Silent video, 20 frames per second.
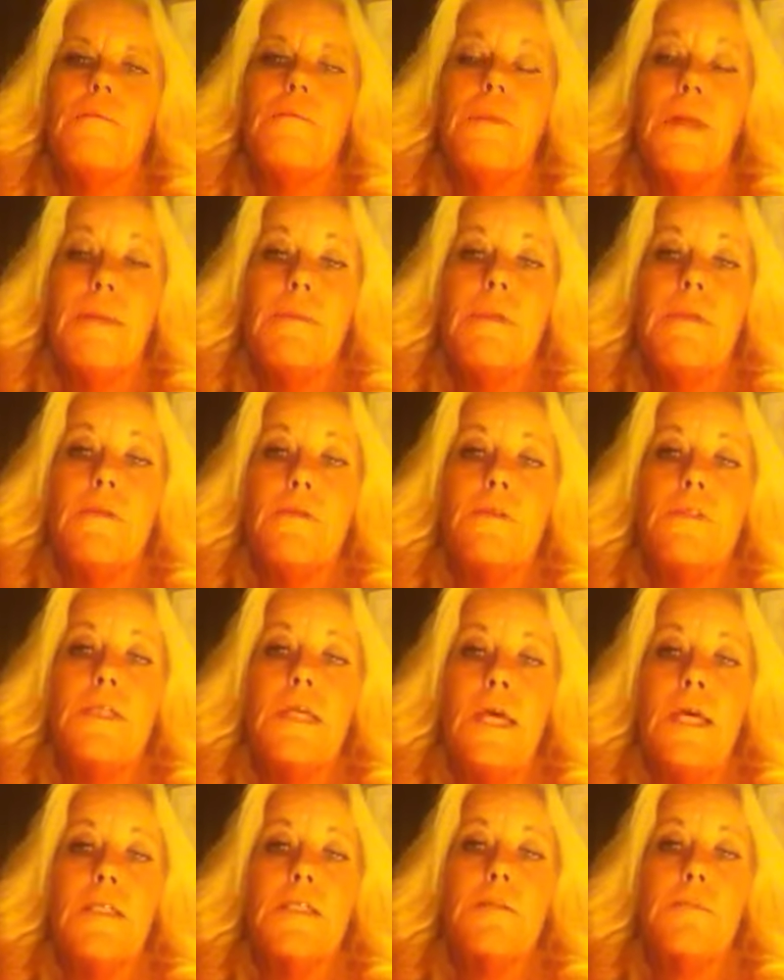Baby
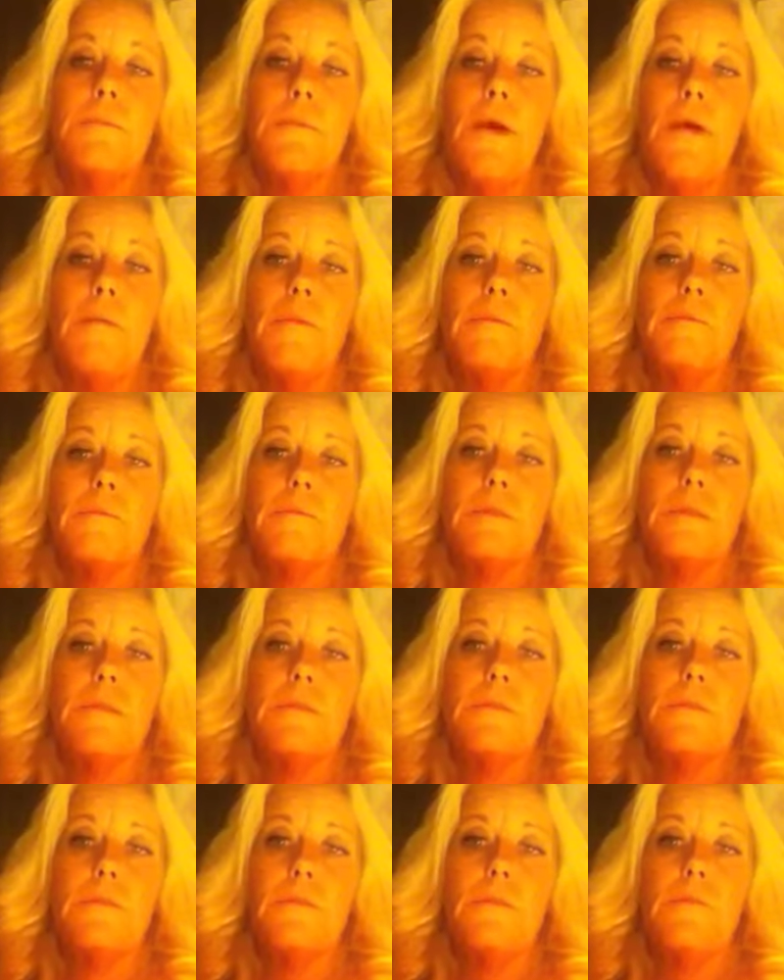Lucy Has Some
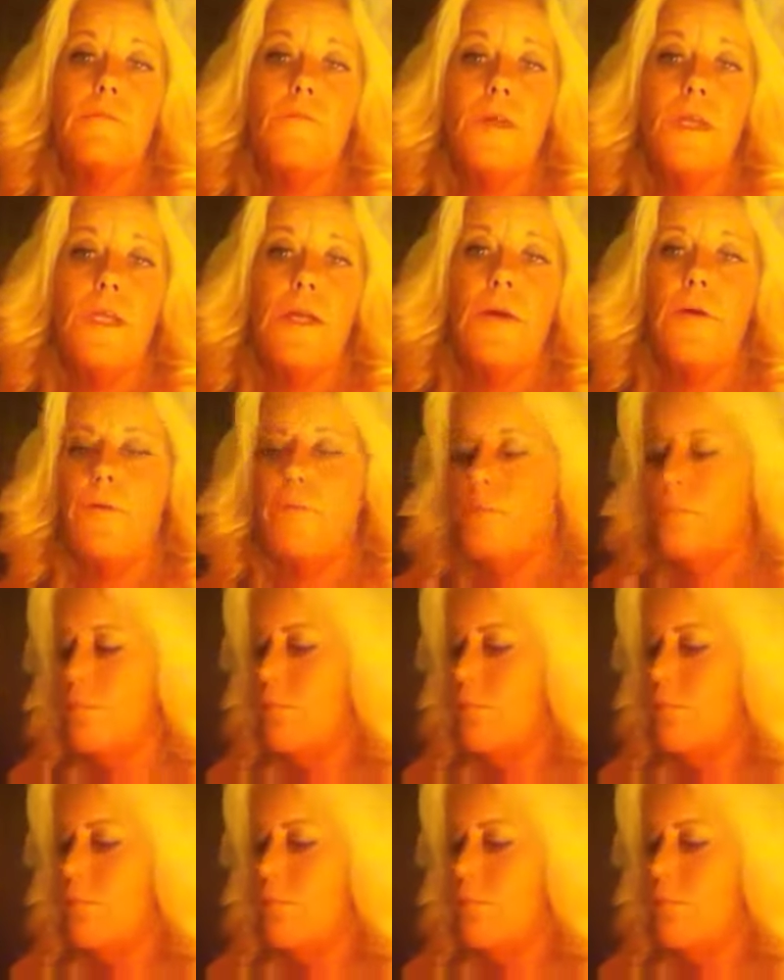Problems video.